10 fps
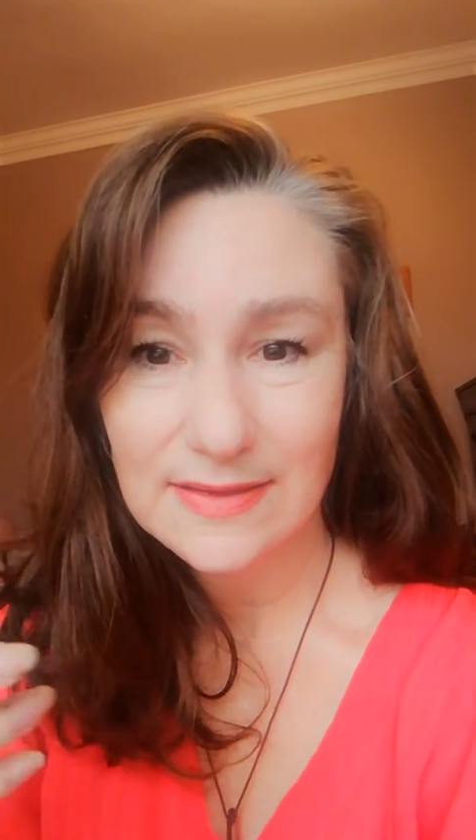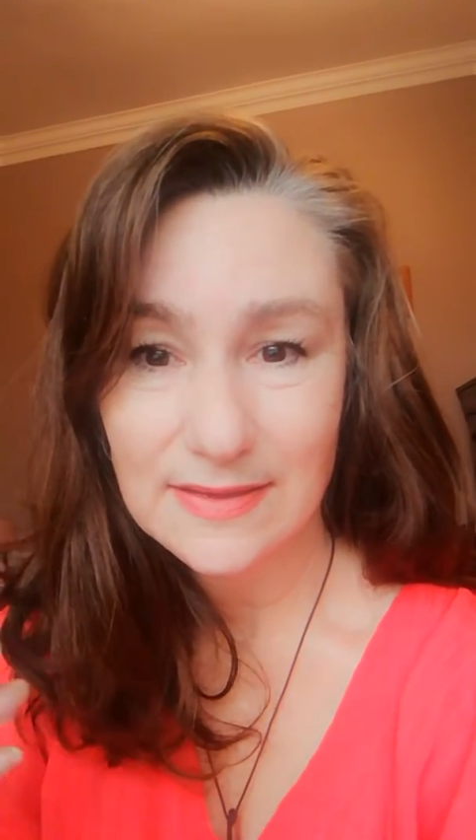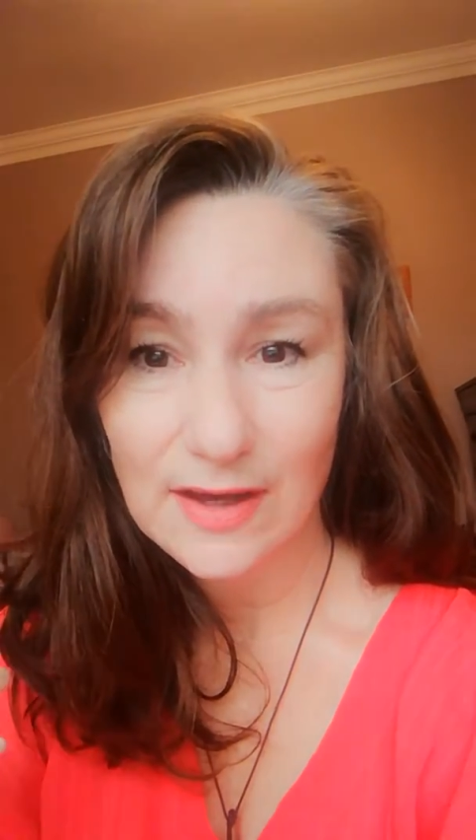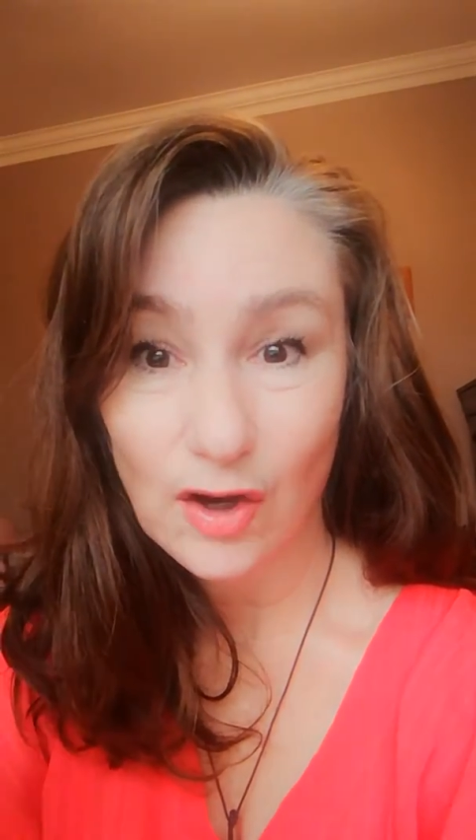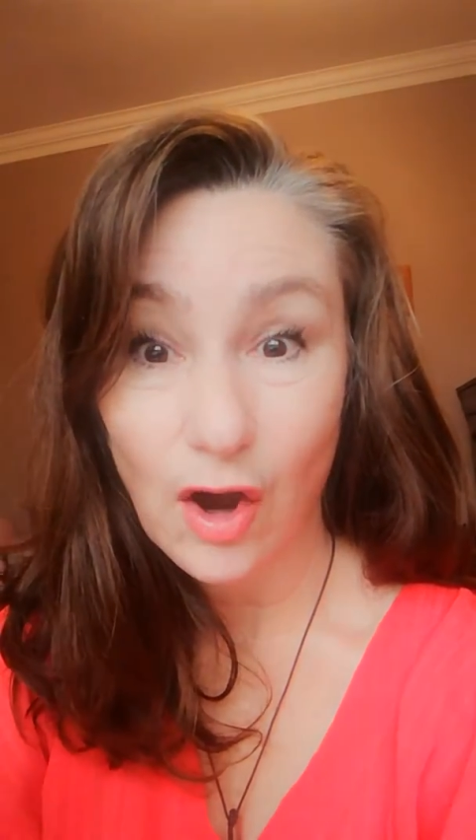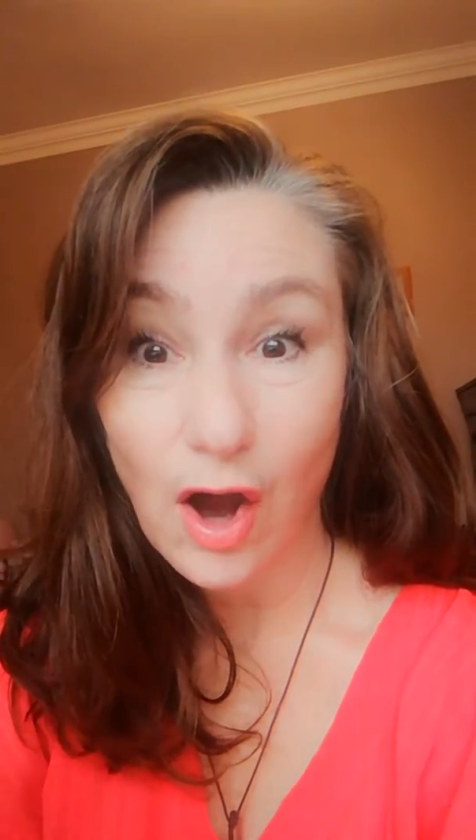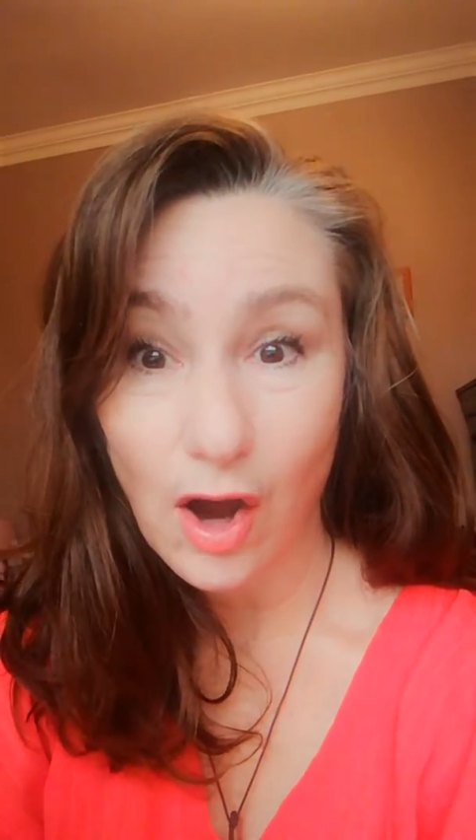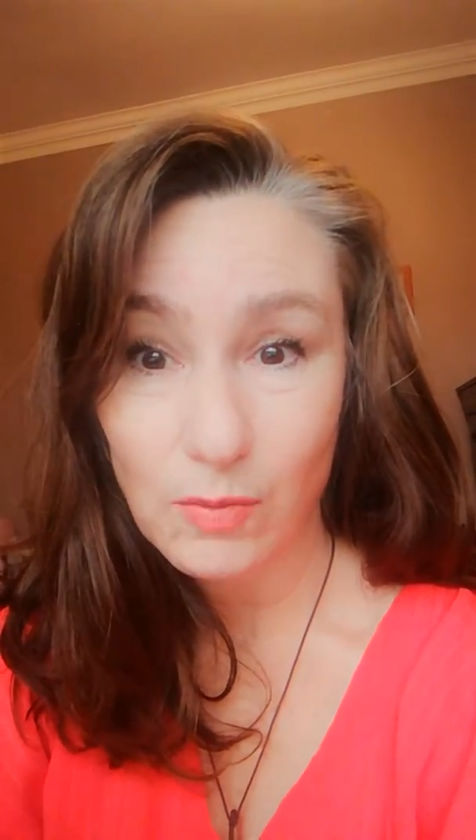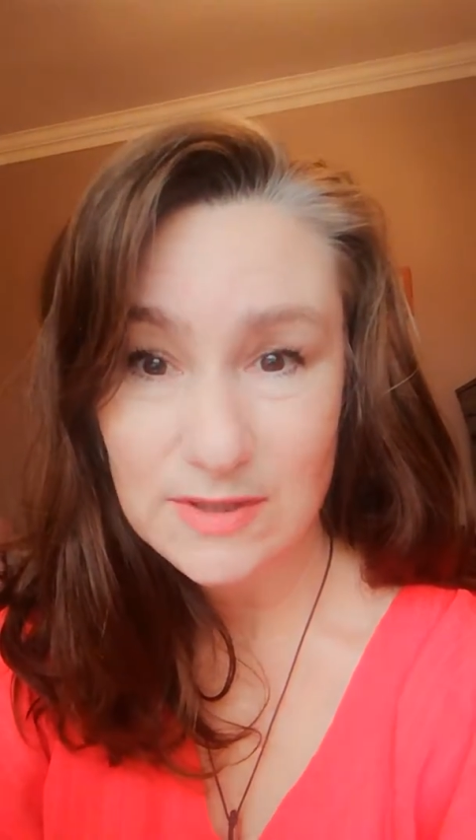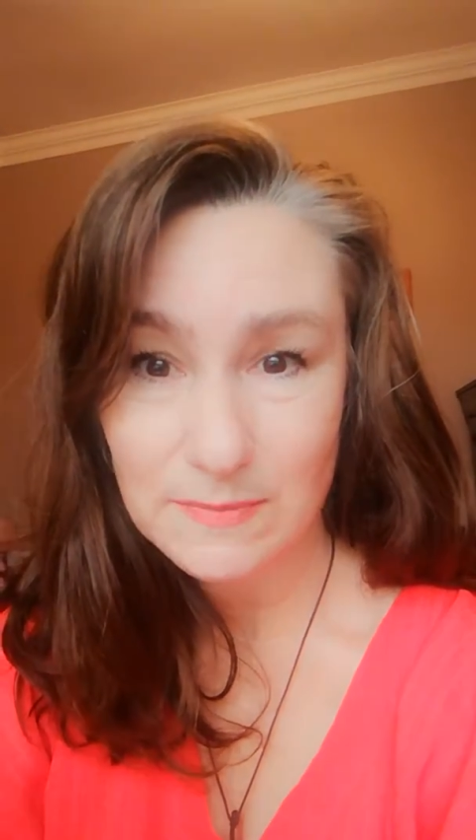The
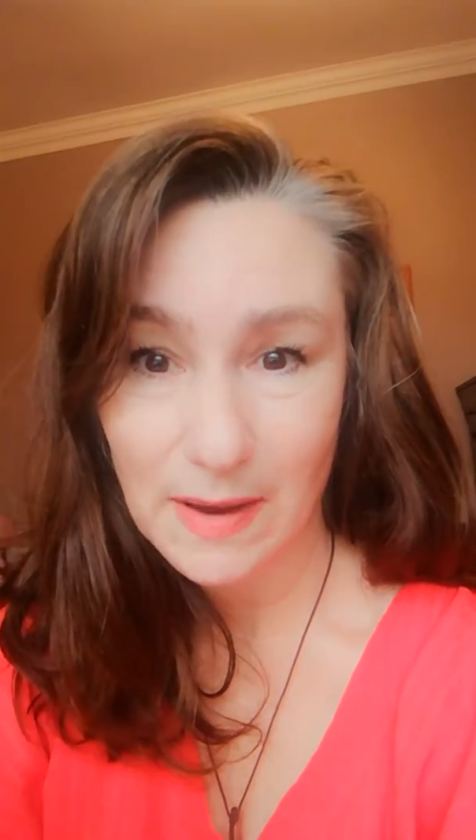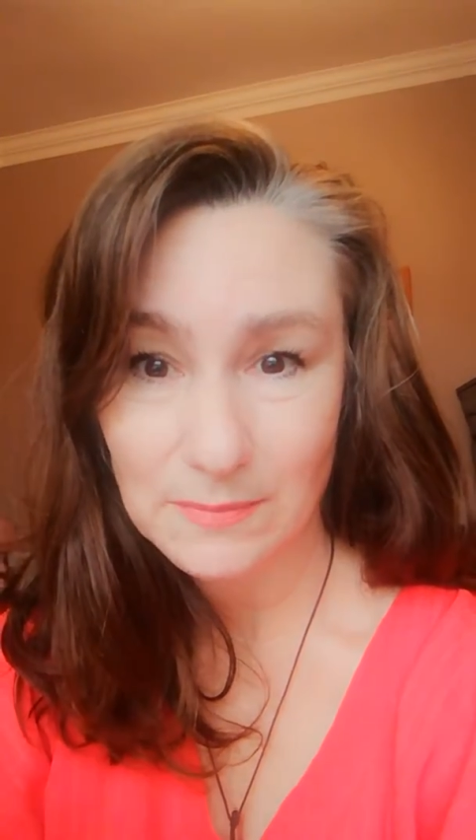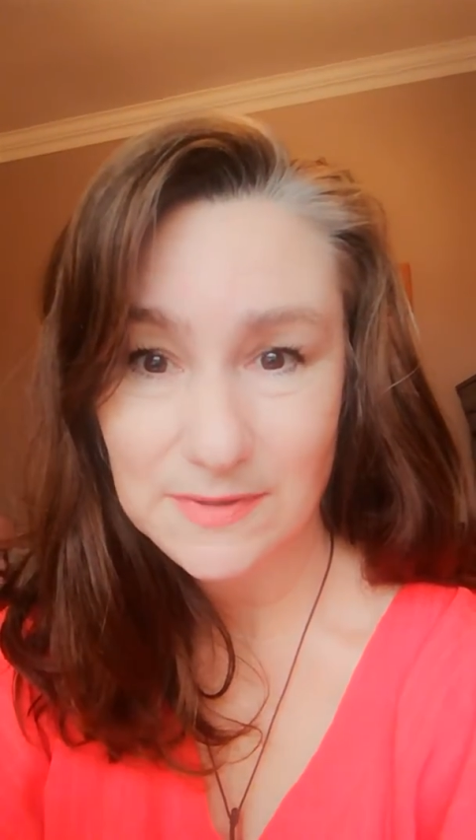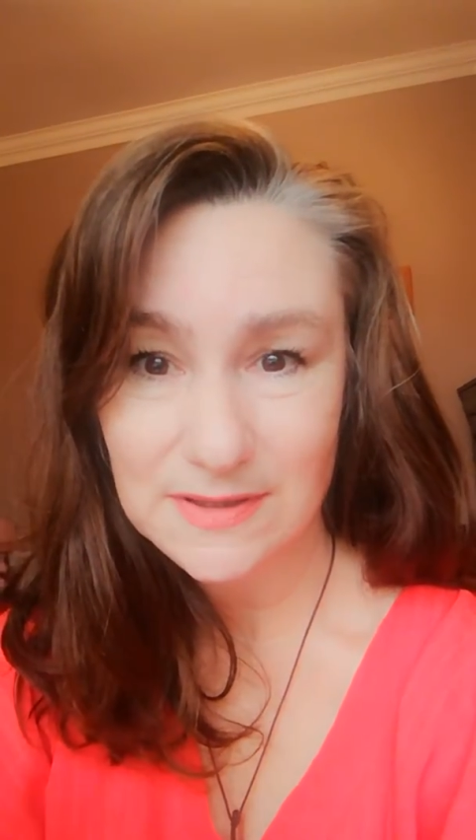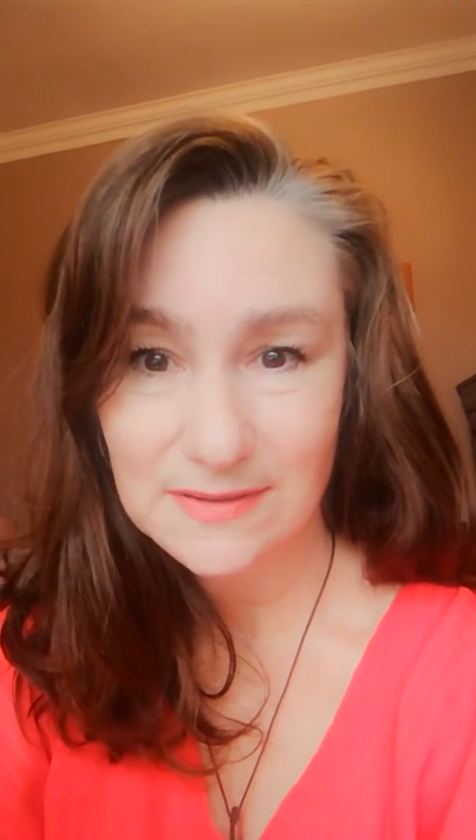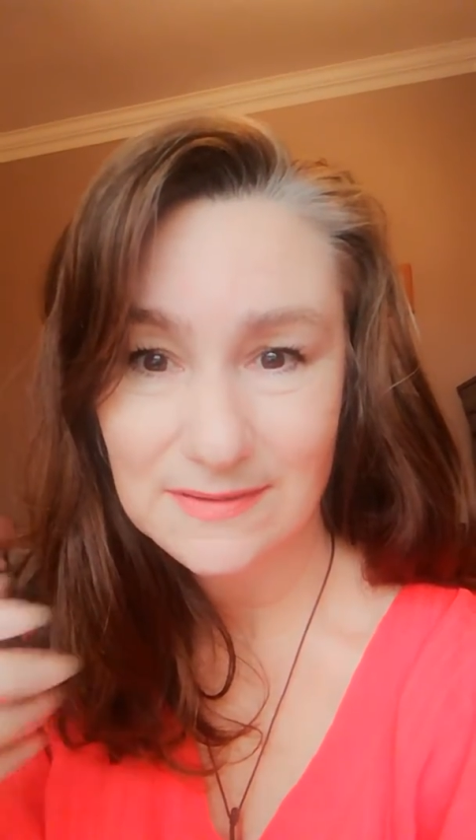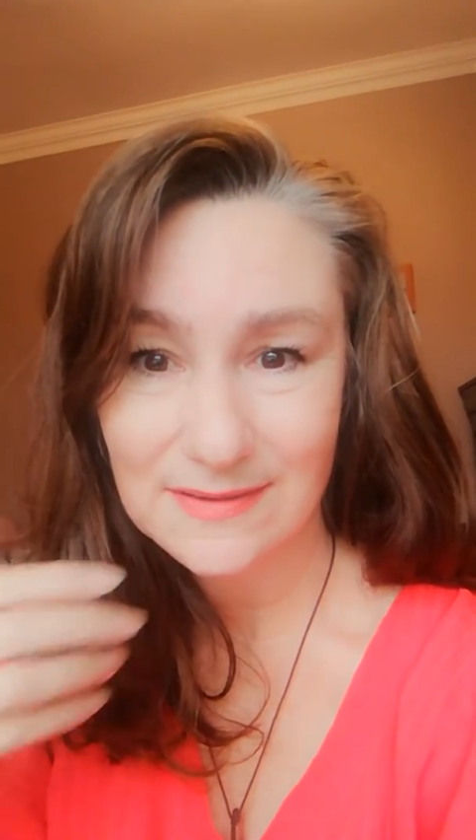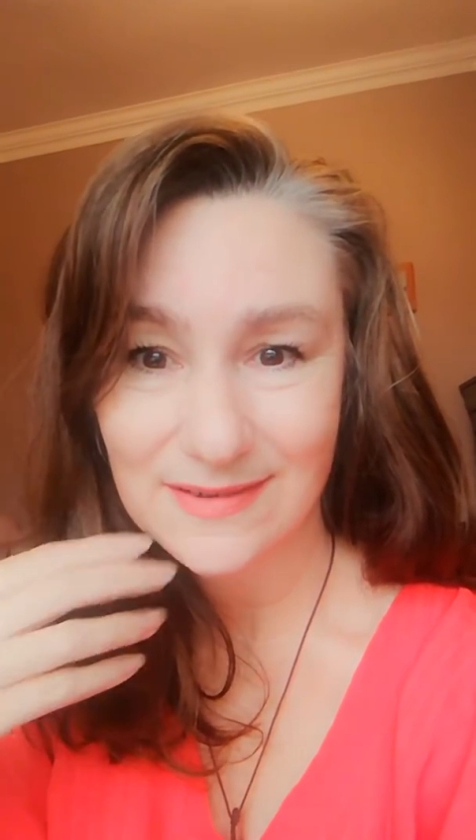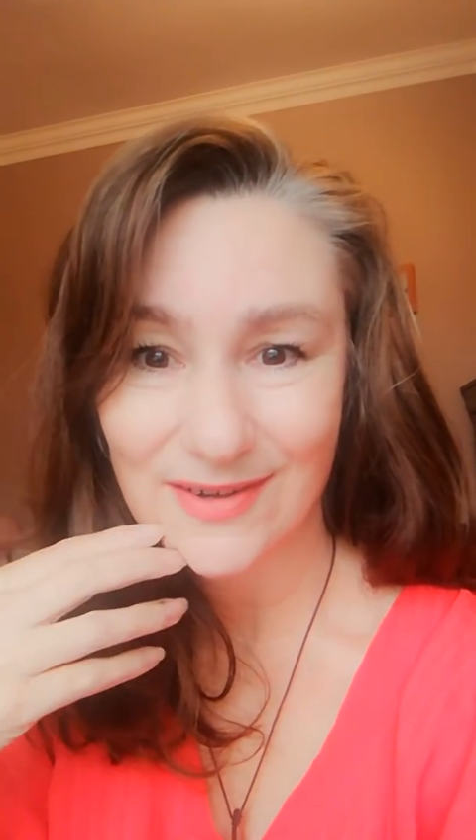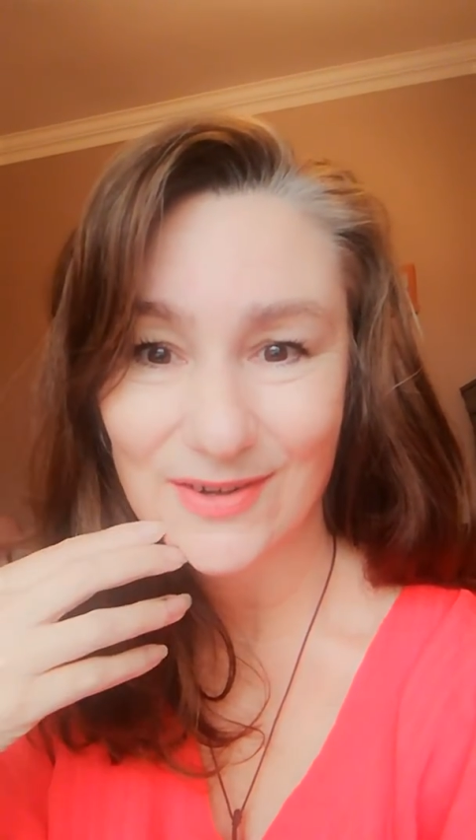car was bumped.
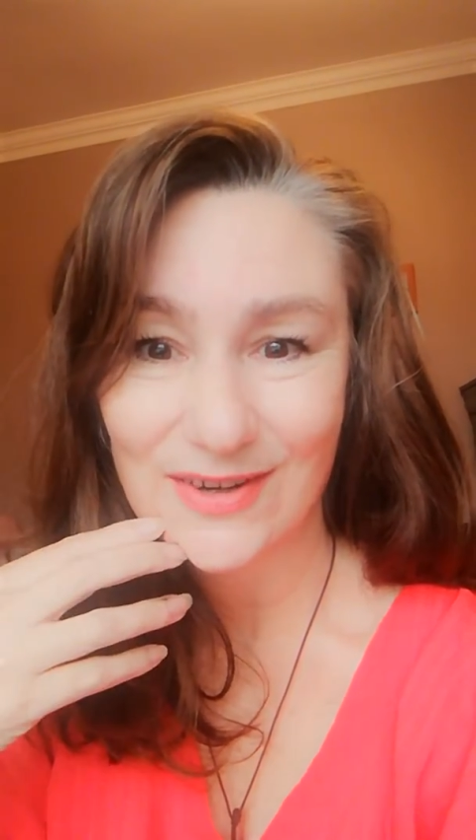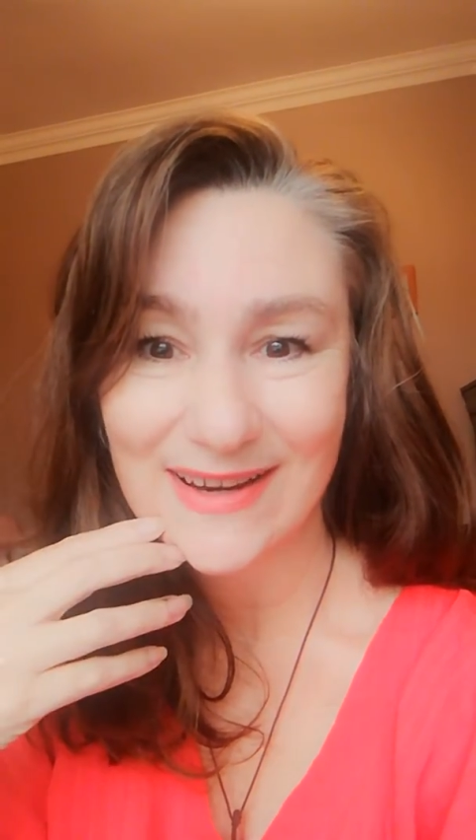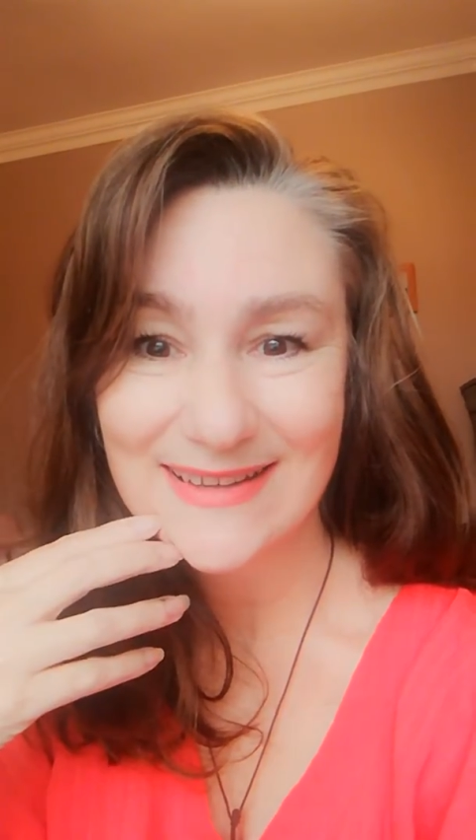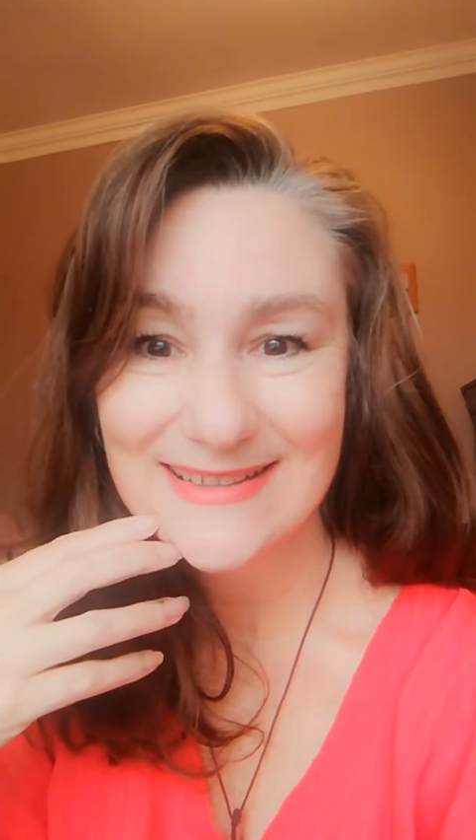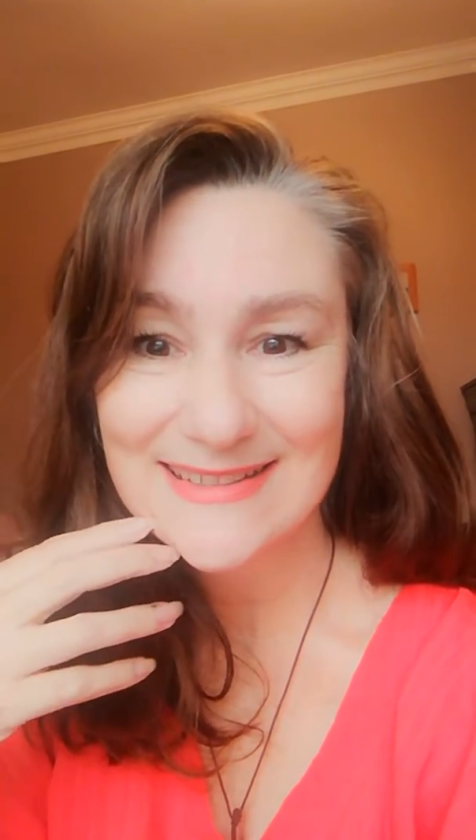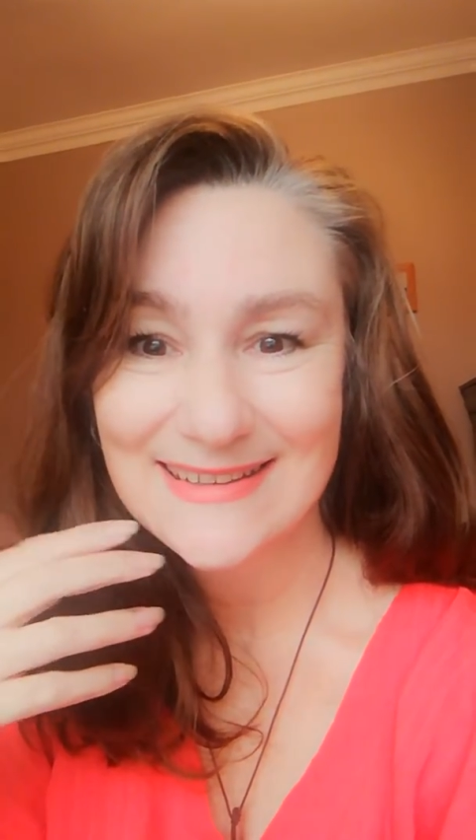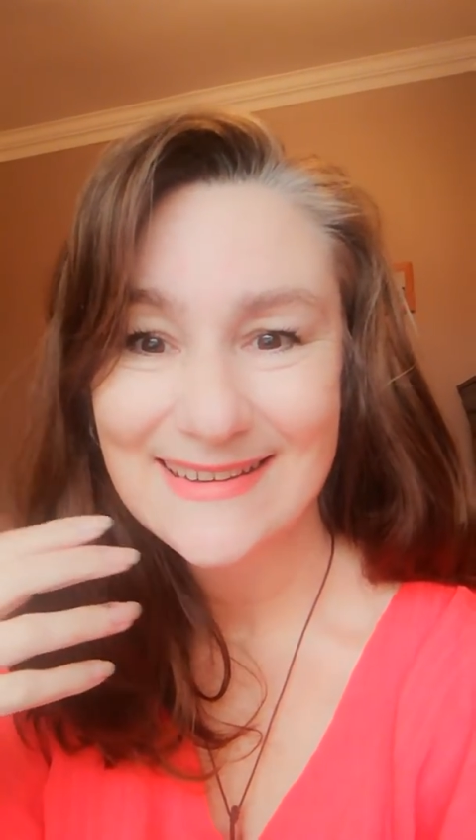All right?